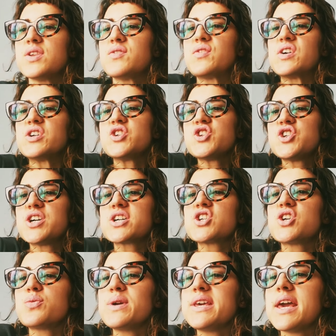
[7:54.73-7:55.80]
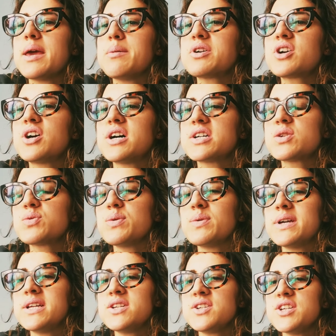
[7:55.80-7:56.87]
first structure we came across we
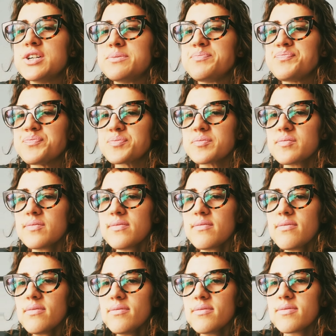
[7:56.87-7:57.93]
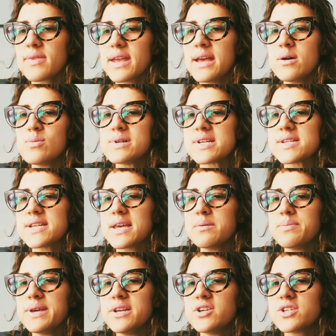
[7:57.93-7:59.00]
went into. It was
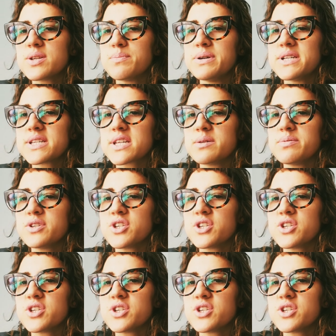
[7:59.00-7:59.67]
St. Peter's Episcopal